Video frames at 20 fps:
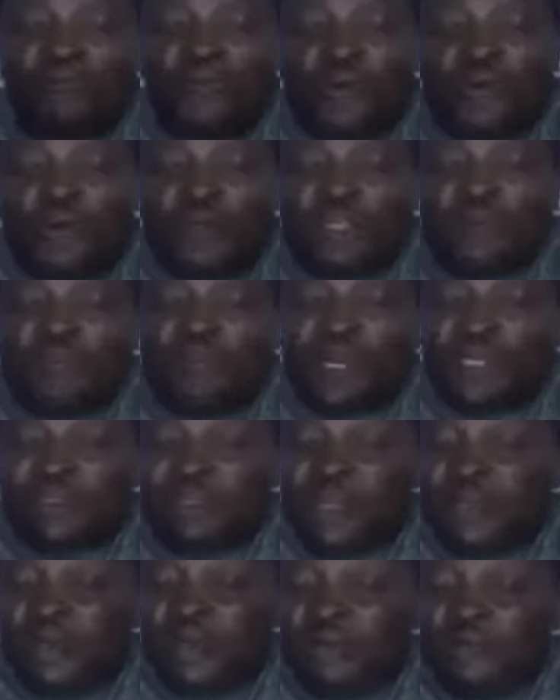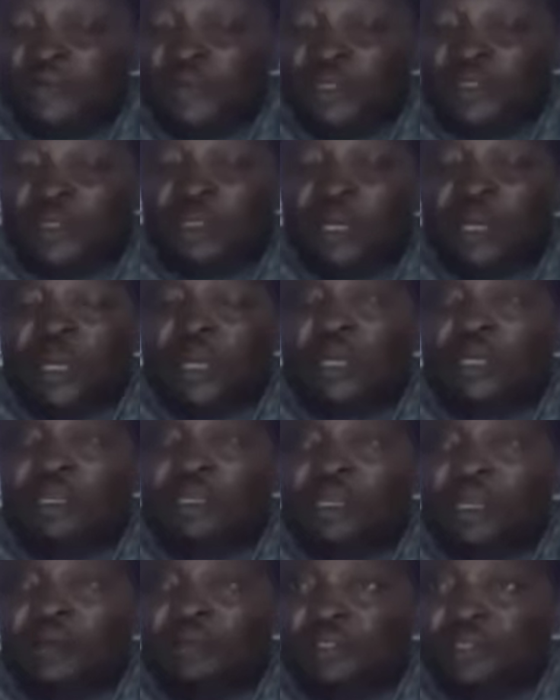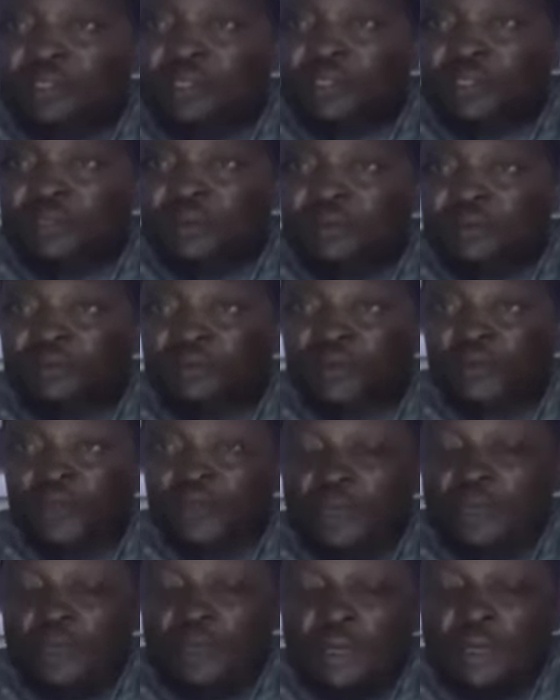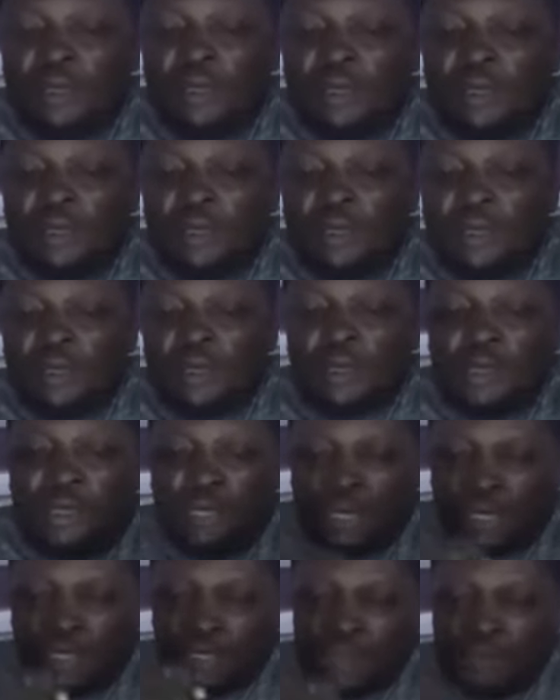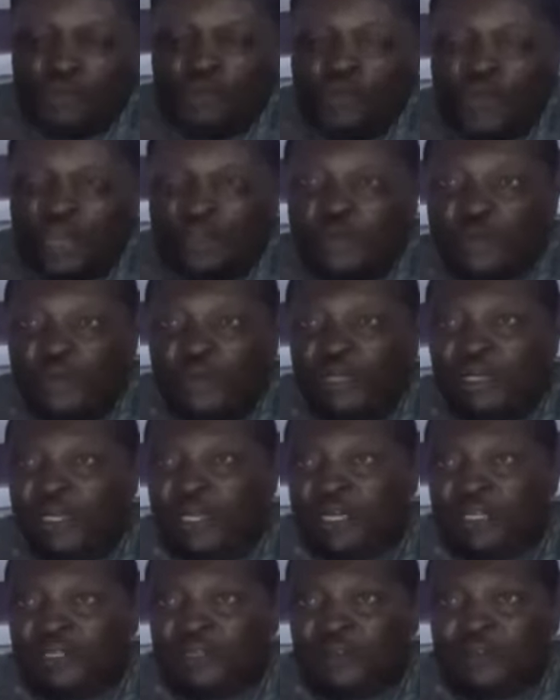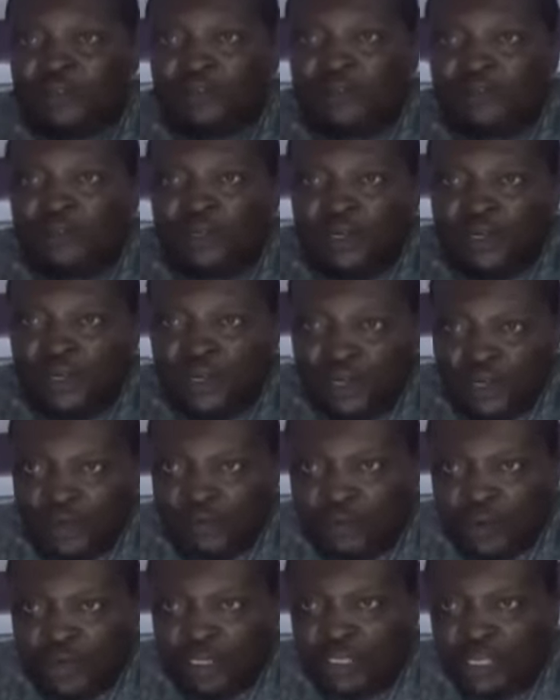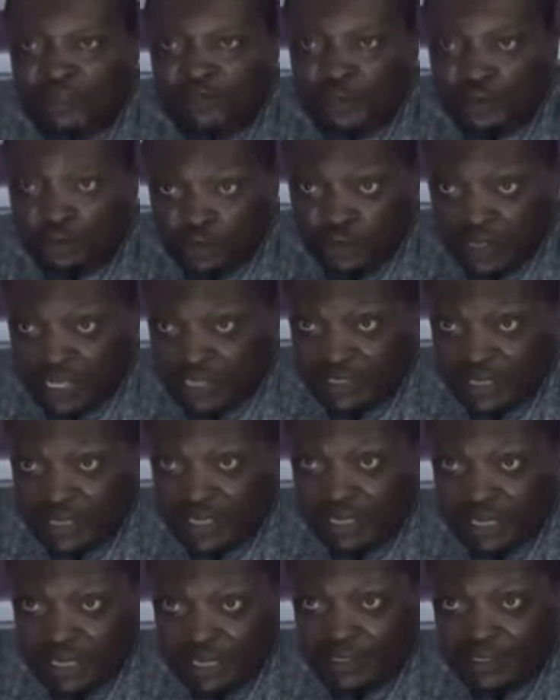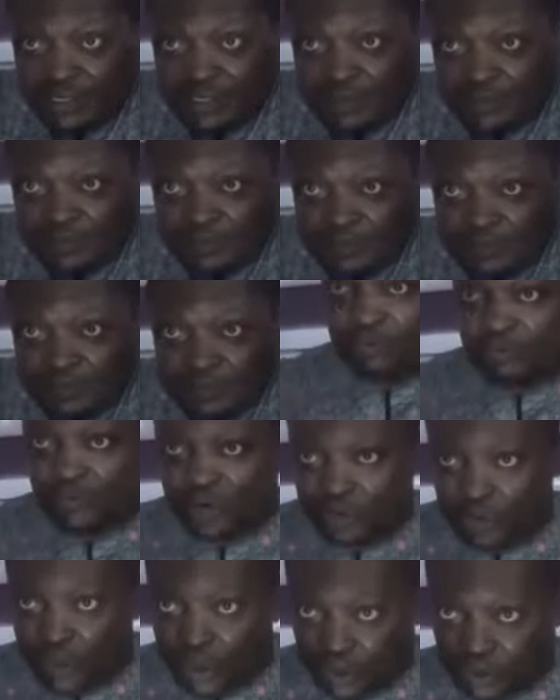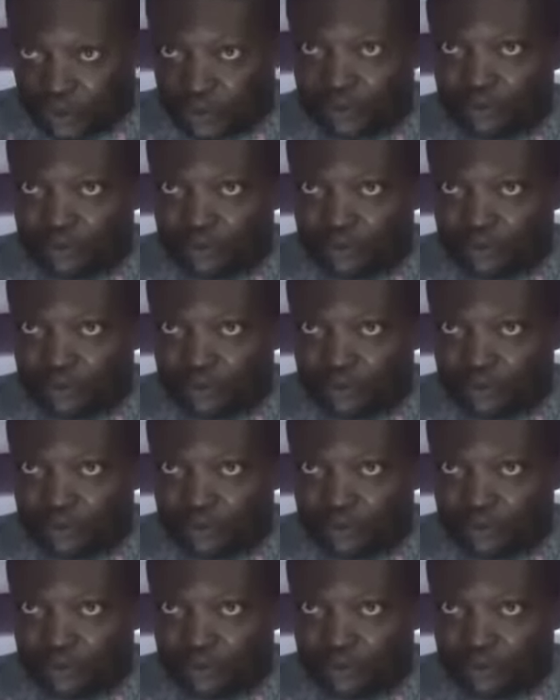For the partnering with the EFCC, I think we're doing that in the presence of 2019 report.